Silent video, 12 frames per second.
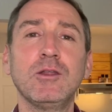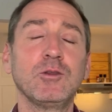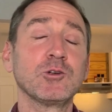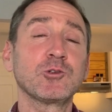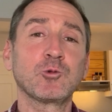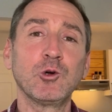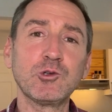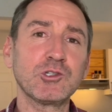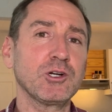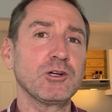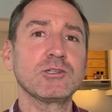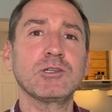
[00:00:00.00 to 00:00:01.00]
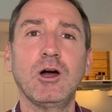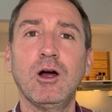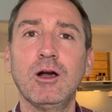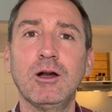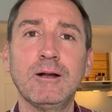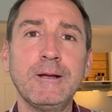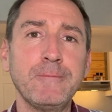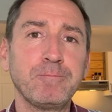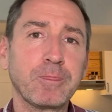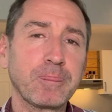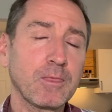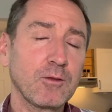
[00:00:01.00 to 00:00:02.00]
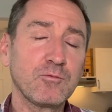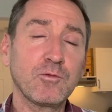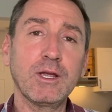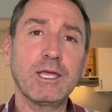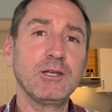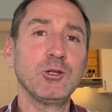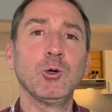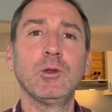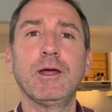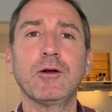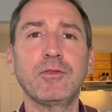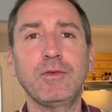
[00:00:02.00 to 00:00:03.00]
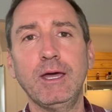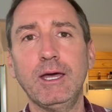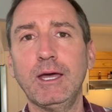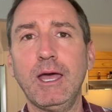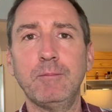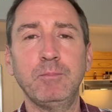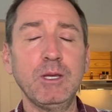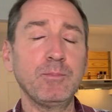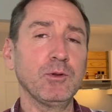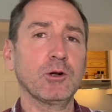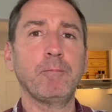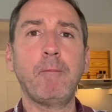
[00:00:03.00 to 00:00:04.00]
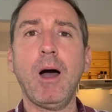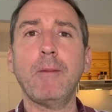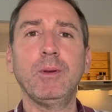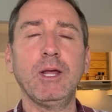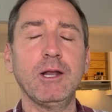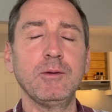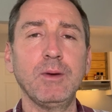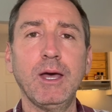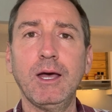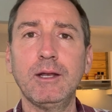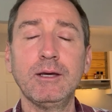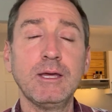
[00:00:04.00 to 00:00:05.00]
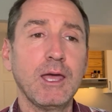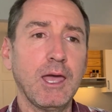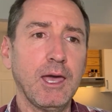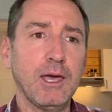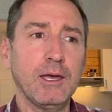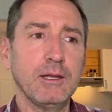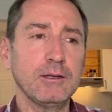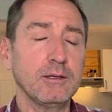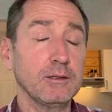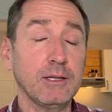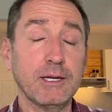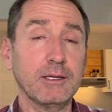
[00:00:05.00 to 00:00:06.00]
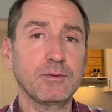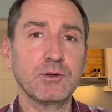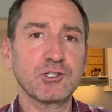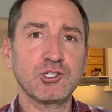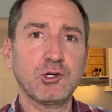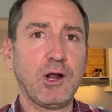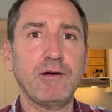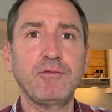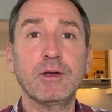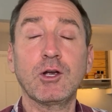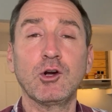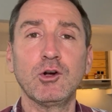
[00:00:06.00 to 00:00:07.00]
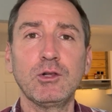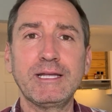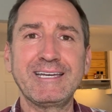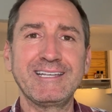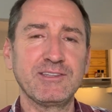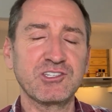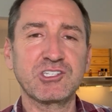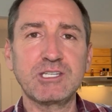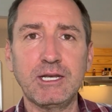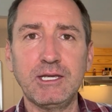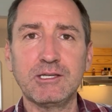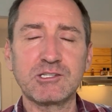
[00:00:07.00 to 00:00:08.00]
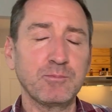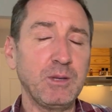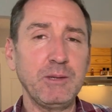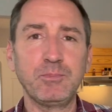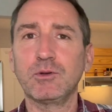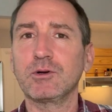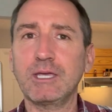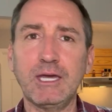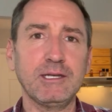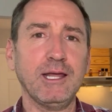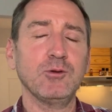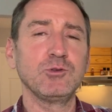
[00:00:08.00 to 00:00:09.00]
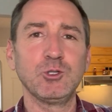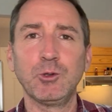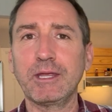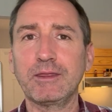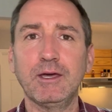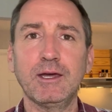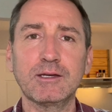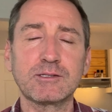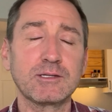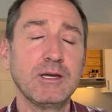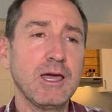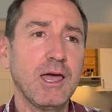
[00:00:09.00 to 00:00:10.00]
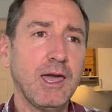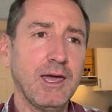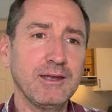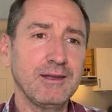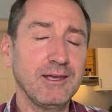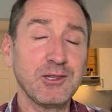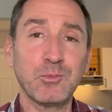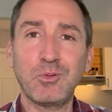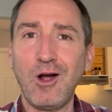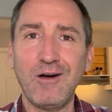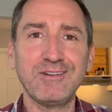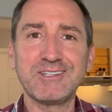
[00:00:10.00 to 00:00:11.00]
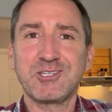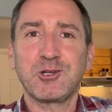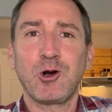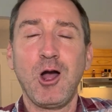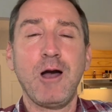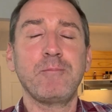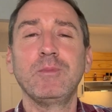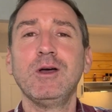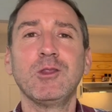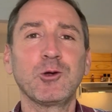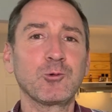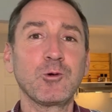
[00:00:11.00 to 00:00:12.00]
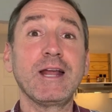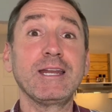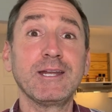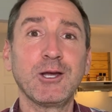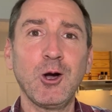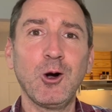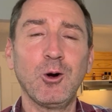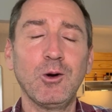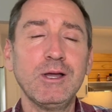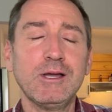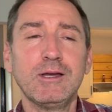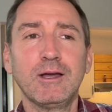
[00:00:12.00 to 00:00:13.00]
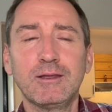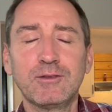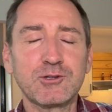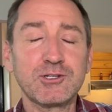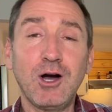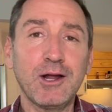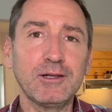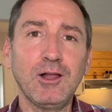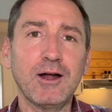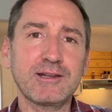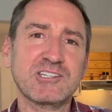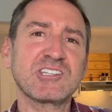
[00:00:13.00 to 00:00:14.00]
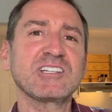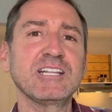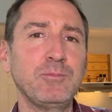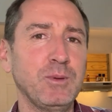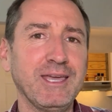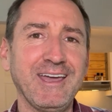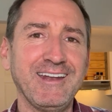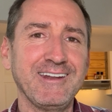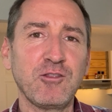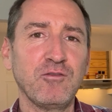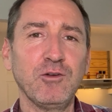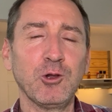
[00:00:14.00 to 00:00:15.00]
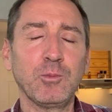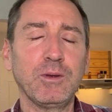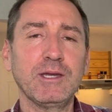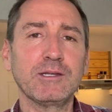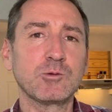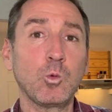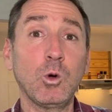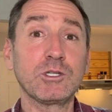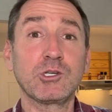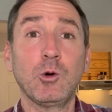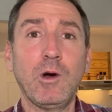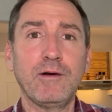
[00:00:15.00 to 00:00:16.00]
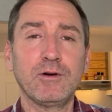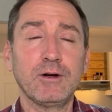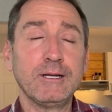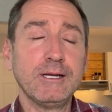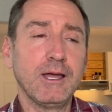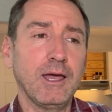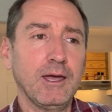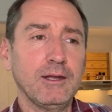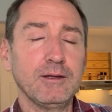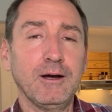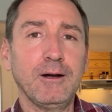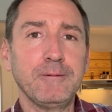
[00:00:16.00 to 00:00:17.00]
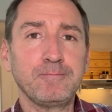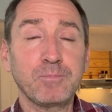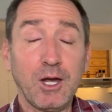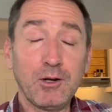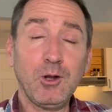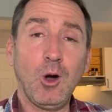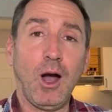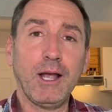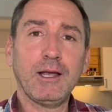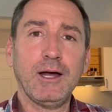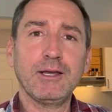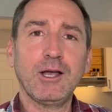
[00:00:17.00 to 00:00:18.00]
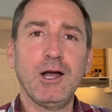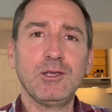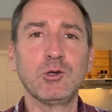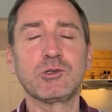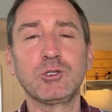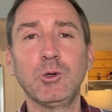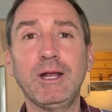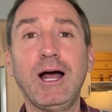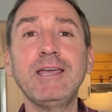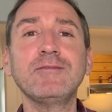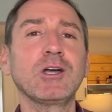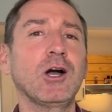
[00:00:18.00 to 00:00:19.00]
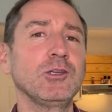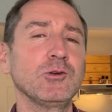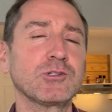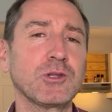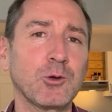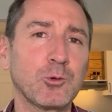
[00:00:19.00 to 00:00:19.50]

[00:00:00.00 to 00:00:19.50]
Those roosters are freaking doing their thing, and people are popping out of bed, and like there's traffic early in the cities, and people are getting out and doing things. And in the province, they're up, they're ready to go. There's not a lot of sleeping in the Philippines whatsoever. And I don't know, I kind of got used to it. I even got used to the